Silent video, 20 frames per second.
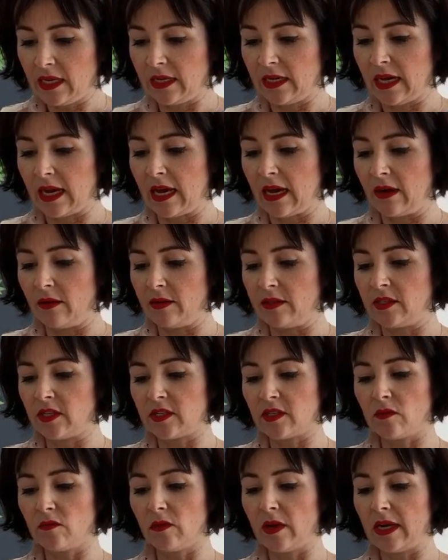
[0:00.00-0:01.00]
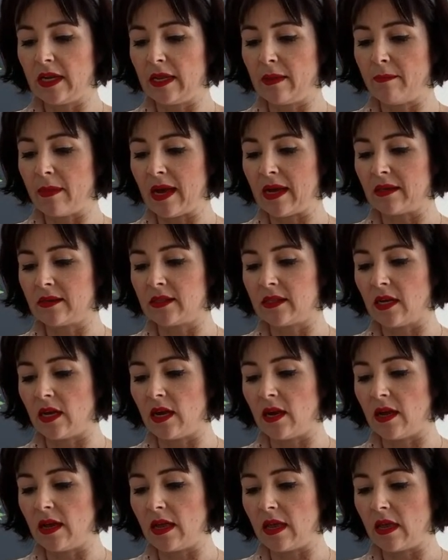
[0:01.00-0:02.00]
Now it doesn't really
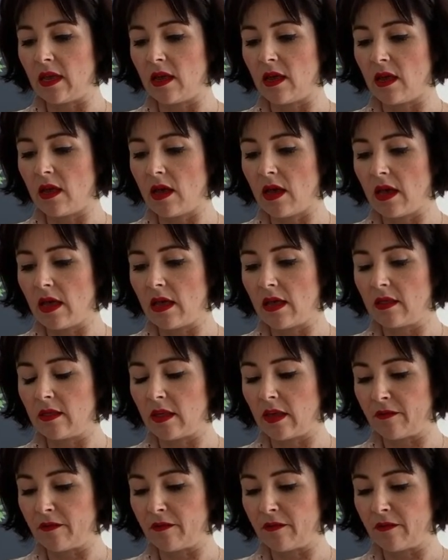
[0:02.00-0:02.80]
matter that